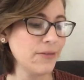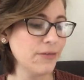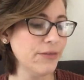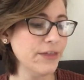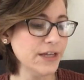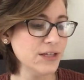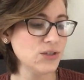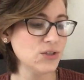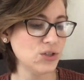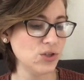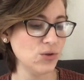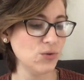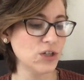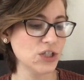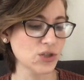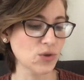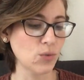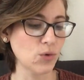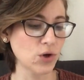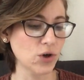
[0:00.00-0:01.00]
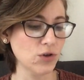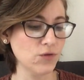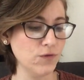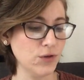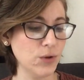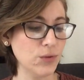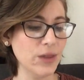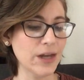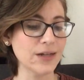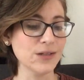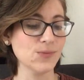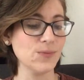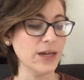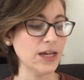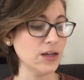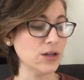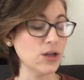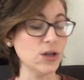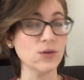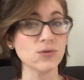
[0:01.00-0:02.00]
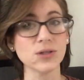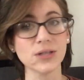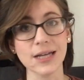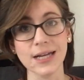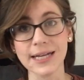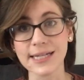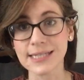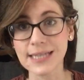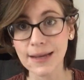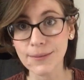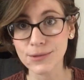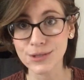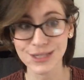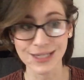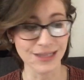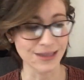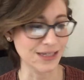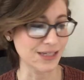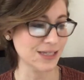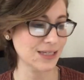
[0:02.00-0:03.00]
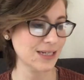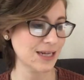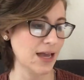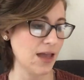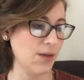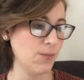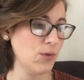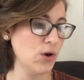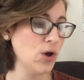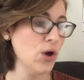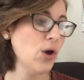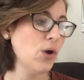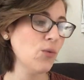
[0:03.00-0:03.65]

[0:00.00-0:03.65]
This, too, is a worldview that is being closely examined in this time.